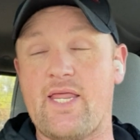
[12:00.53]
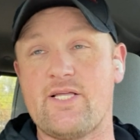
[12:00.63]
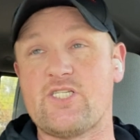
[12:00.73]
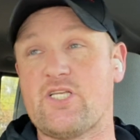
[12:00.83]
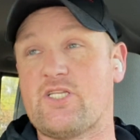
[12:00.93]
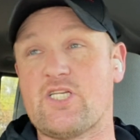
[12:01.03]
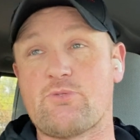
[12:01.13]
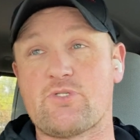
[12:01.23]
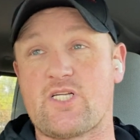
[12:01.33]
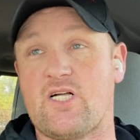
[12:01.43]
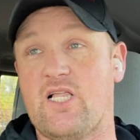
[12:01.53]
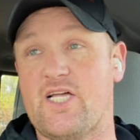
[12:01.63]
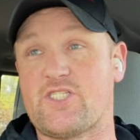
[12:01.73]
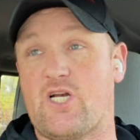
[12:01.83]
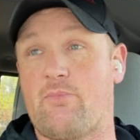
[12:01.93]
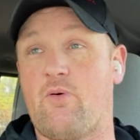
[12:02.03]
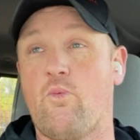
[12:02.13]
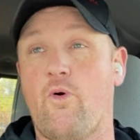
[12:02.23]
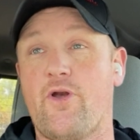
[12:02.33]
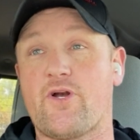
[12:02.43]
It just was a cluster, but
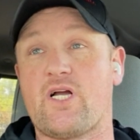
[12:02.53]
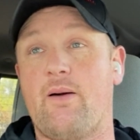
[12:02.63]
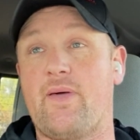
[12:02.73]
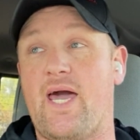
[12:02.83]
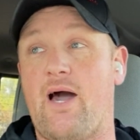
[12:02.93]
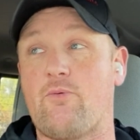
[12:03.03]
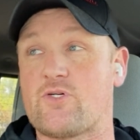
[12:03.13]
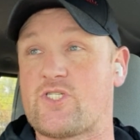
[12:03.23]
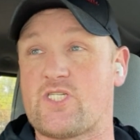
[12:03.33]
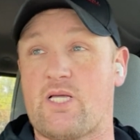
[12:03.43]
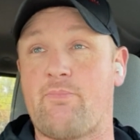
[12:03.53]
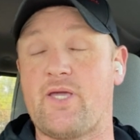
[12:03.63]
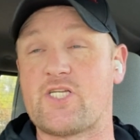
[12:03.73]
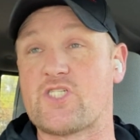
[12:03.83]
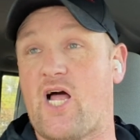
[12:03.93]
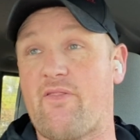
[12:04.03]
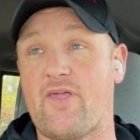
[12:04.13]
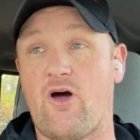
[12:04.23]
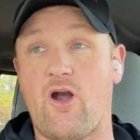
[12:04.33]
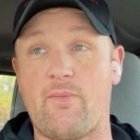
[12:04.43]
Warrior coming out was just a big shot in
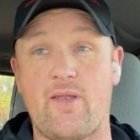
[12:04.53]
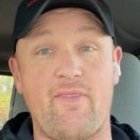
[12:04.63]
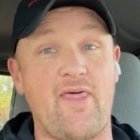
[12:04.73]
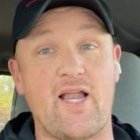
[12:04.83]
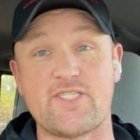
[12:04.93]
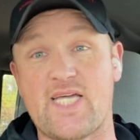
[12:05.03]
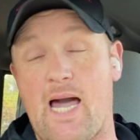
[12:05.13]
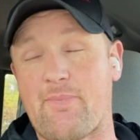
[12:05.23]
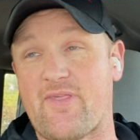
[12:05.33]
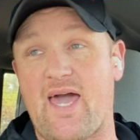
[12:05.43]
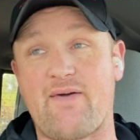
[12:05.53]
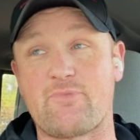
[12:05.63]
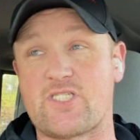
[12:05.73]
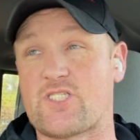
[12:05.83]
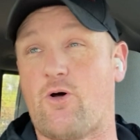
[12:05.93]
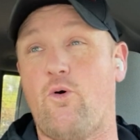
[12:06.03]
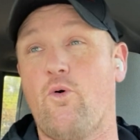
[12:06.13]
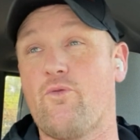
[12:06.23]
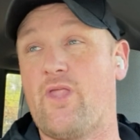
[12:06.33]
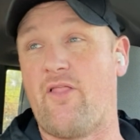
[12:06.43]
the arm. And then on top of that, which is a
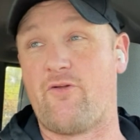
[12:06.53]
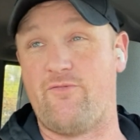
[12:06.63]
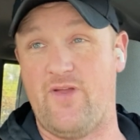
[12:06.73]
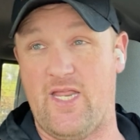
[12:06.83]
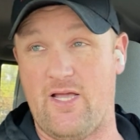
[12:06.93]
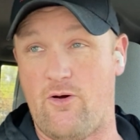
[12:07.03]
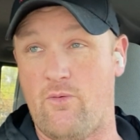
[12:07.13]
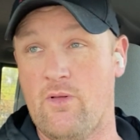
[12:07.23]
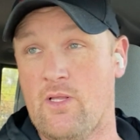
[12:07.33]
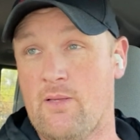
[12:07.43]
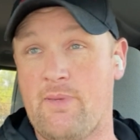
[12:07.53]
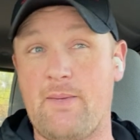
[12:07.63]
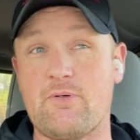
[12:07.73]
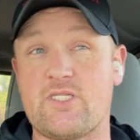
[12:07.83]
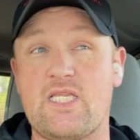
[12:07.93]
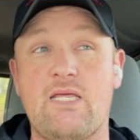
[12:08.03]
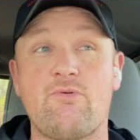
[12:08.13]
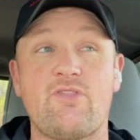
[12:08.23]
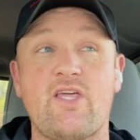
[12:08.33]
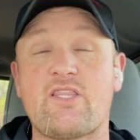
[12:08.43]
whole nother video, people didn't
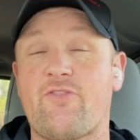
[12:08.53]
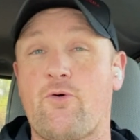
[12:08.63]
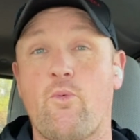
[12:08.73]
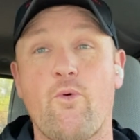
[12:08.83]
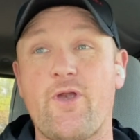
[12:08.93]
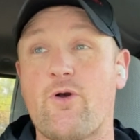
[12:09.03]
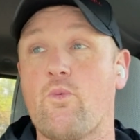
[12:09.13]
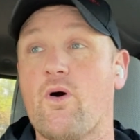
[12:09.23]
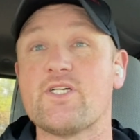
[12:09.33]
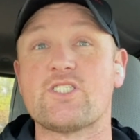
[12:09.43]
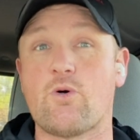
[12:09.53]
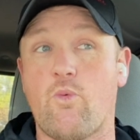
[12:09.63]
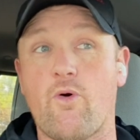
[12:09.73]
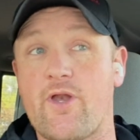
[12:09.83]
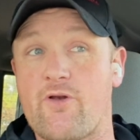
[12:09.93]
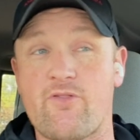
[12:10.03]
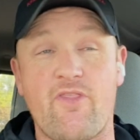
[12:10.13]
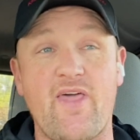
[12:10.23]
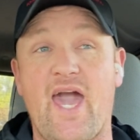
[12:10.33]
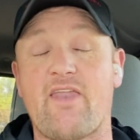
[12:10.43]
even think that the Warrior was the Warrior,
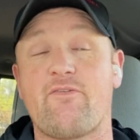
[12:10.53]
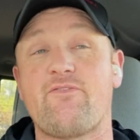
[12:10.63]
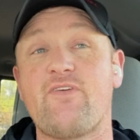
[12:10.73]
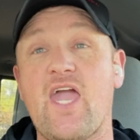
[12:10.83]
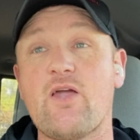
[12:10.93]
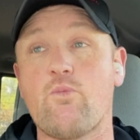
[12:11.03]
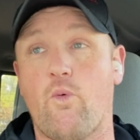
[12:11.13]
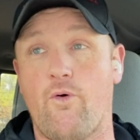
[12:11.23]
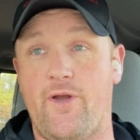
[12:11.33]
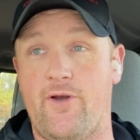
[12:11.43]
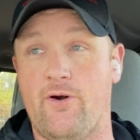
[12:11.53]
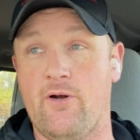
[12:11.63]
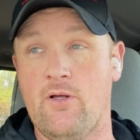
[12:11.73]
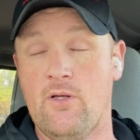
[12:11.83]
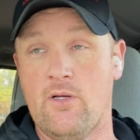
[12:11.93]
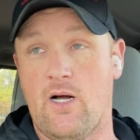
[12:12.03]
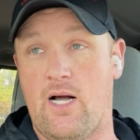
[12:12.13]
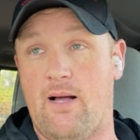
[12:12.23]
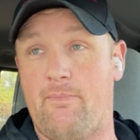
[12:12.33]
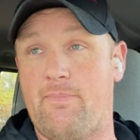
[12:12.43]
that they had a fake Warrior,
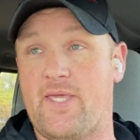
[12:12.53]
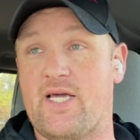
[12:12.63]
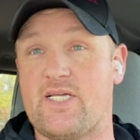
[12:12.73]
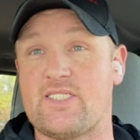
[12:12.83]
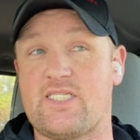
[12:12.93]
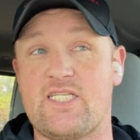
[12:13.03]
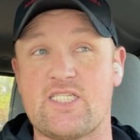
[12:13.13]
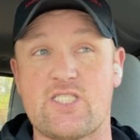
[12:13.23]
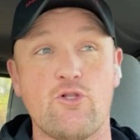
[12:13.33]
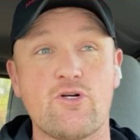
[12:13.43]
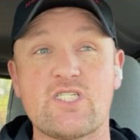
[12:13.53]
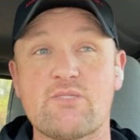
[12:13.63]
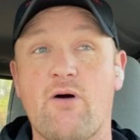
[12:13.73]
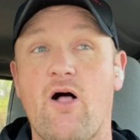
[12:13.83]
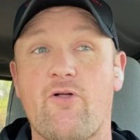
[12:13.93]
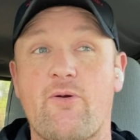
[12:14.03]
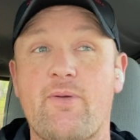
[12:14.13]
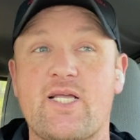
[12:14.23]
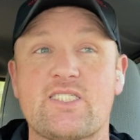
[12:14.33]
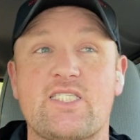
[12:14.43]
because he just looked smaller
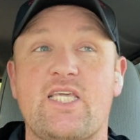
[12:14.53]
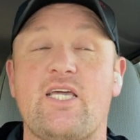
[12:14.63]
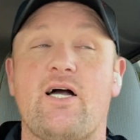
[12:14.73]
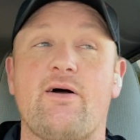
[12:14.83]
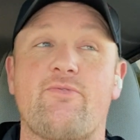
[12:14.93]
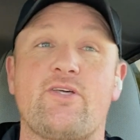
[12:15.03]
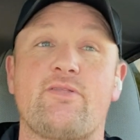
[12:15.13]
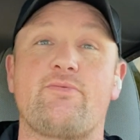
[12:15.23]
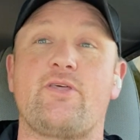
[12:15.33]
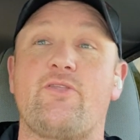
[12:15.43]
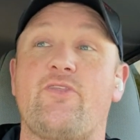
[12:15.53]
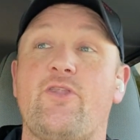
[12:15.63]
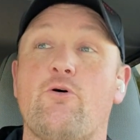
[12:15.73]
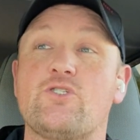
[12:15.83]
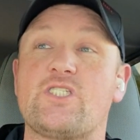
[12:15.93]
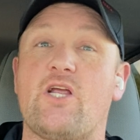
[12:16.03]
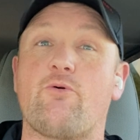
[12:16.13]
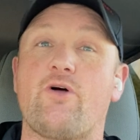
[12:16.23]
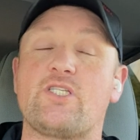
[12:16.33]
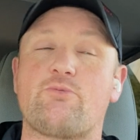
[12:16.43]
because the no
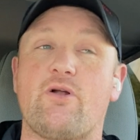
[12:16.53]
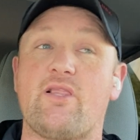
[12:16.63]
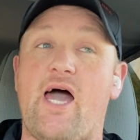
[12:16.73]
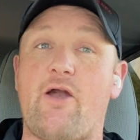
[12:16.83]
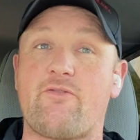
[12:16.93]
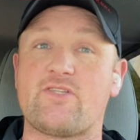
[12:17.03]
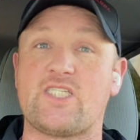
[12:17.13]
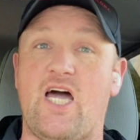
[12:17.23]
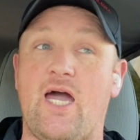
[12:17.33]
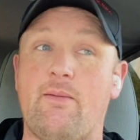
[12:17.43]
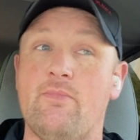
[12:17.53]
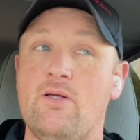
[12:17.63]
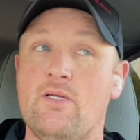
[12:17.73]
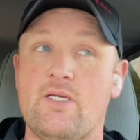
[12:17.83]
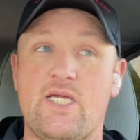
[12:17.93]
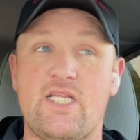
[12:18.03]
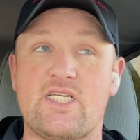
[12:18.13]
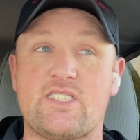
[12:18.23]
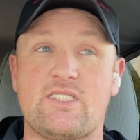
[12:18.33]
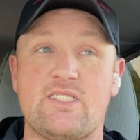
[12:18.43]
steroids were allowed at the time. He
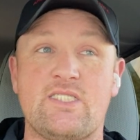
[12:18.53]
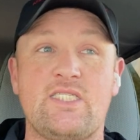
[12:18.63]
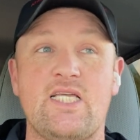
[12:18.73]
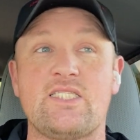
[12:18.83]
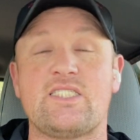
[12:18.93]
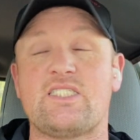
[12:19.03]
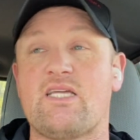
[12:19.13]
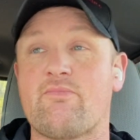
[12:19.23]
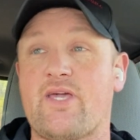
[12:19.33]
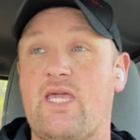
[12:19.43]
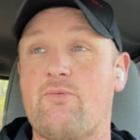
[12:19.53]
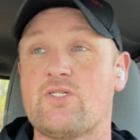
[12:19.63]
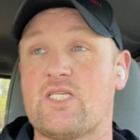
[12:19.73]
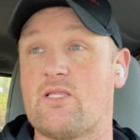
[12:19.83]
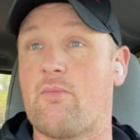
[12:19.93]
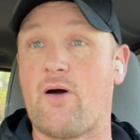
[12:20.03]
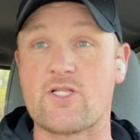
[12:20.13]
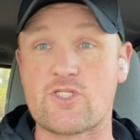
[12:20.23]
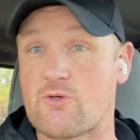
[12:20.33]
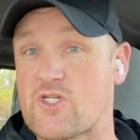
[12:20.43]
just didn't seem like he was in the
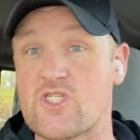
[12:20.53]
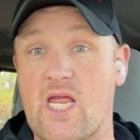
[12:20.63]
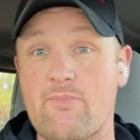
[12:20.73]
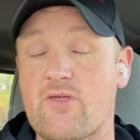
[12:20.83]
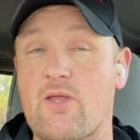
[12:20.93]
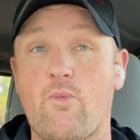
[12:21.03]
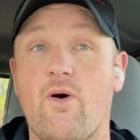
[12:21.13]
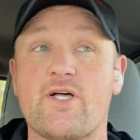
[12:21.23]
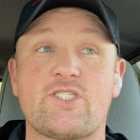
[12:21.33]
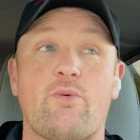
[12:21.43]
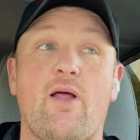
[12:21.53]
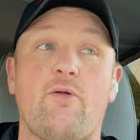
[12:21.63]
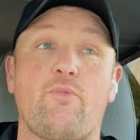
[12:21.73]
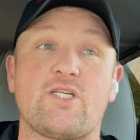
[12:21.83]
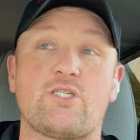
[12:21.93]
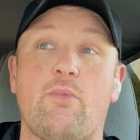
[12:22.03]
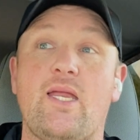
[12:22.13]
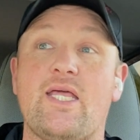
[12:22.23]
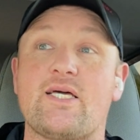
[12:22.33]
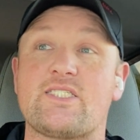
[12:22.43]
monstrous shape that he was around
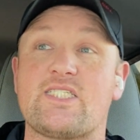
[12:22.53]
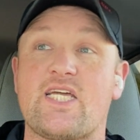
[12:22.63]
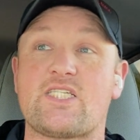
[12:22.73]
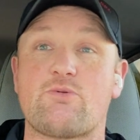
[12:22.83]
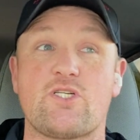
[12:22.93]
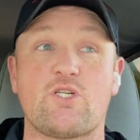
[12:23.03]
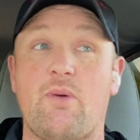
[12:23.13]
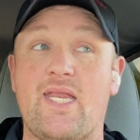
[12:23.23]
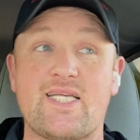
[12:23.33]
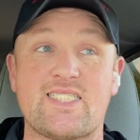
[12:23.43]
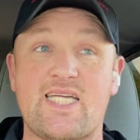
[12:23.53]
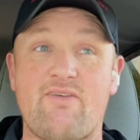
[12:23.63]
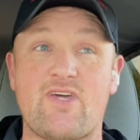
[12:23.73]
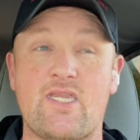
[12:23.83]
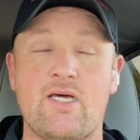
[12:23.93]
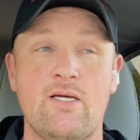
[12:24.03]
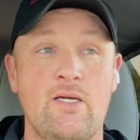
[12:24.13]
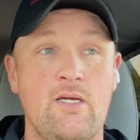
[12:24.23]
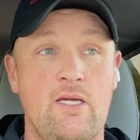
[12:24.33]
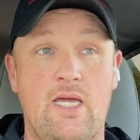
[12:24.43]
WrestleMania 6, WrestleMania 7.
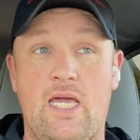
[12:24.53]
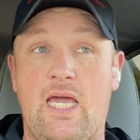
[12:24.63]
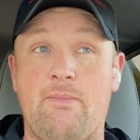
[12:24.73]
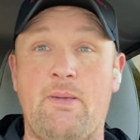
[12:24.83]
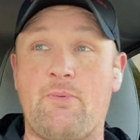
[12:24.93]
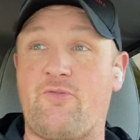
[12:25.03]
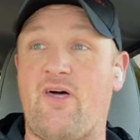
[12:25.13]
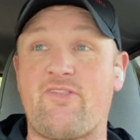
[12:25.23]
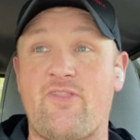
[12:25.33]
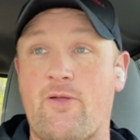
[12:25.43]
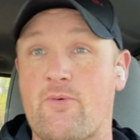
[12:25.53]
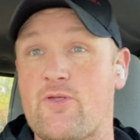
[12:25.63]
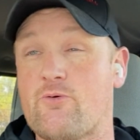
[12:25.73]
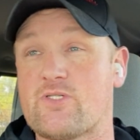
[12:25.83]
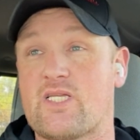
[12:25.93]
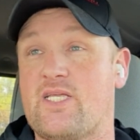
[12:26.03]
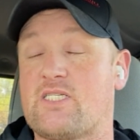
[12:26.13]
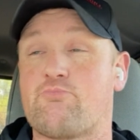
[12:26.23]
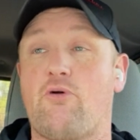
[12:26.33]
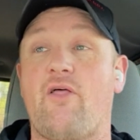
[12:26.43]
And people thought that they were using
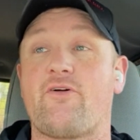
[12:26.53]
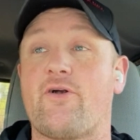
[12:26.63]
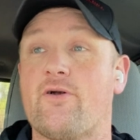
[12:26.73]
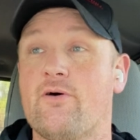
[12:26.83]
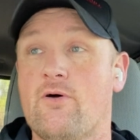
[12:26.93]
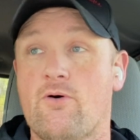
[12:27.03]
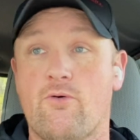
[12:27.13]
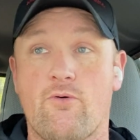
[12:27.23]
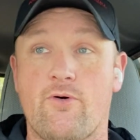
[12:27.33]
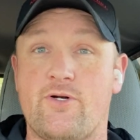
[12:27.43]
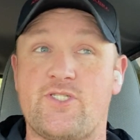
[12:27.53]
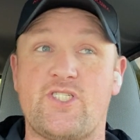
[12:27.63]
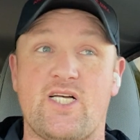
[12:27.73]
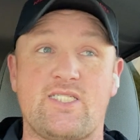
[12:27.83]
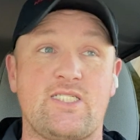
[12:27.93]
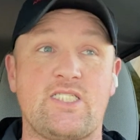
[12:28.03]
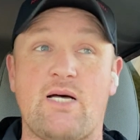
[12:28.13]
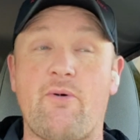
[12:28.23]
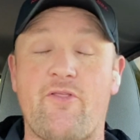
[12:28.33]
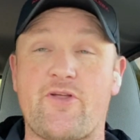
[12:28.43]
his brother or just
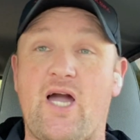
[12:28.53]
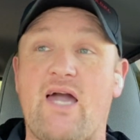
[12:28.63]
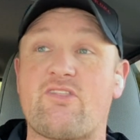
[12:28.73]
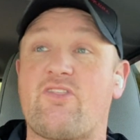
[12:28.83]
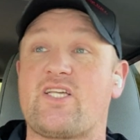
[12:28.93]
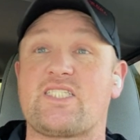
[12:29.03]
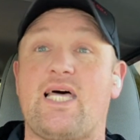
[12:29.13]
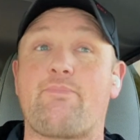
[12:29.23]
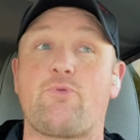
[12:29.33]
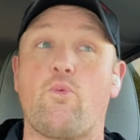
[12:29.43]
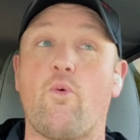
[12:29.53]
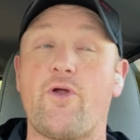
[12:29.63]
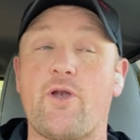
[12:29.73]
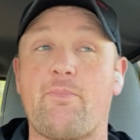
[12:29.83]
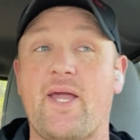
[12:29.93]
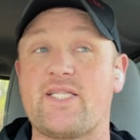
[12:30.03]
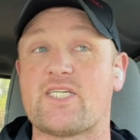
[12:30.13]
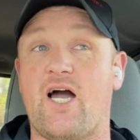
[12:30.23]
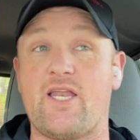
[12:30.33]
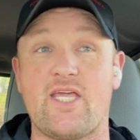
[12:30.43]
some other guy that they slapped the Warrior
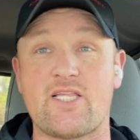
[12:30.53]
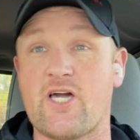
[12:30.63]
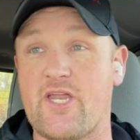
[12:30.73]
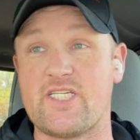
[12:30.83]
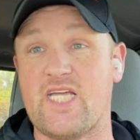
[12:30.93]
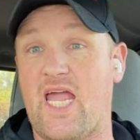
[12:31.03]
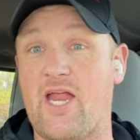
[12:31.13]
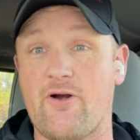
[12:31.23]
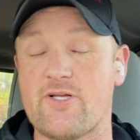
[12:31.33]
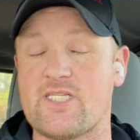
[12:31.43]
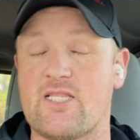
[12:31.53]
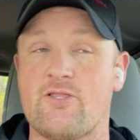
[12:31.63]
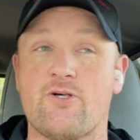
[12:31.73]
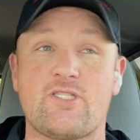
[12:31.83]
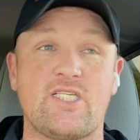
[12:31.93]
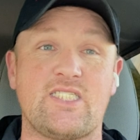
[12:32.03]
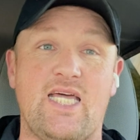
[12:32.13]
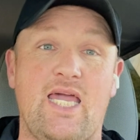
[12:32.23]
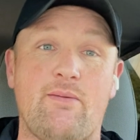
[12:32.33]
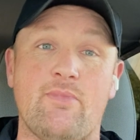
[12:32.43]
paint on. He had cut his hair. It didn't look the
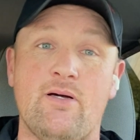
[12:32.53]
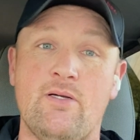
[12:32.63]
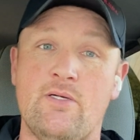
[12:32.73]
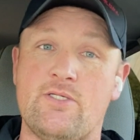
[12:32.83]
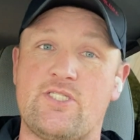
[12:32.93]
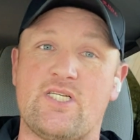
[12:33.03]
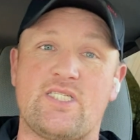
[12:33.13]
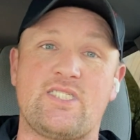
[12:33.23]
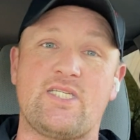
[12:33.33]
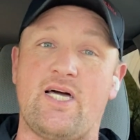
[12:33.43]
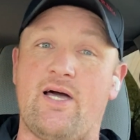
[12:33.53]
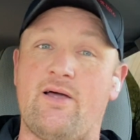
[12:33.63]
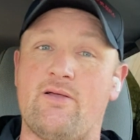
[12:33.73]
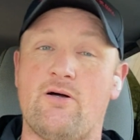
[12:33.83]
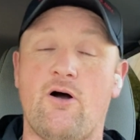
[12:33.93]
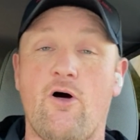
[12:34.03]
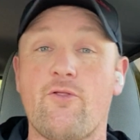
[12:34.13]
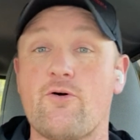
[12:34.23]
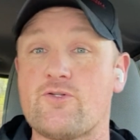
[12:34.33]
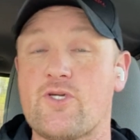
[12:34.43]
same. Just all
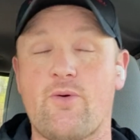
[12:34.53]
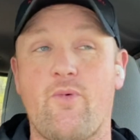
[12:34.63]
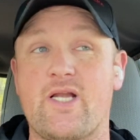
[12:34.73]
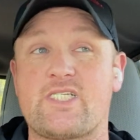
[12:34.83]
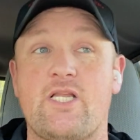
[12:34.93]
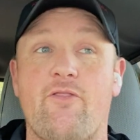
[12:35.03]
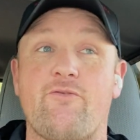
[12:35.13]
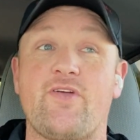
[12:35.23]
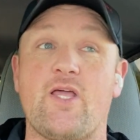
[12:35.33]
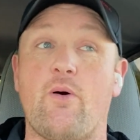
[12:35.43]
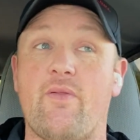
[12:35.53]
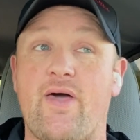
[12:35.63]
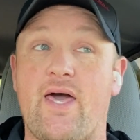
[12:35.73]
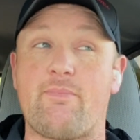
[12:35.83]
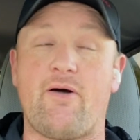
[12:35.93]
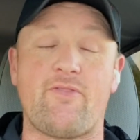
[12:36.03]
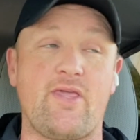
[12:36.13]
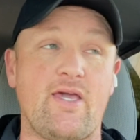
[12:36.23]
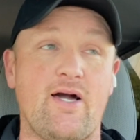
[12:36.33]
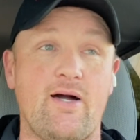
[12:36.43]
those. You can watch another video on that about
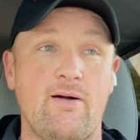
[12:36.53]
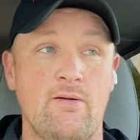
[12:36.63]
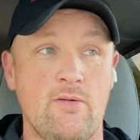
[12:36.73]
the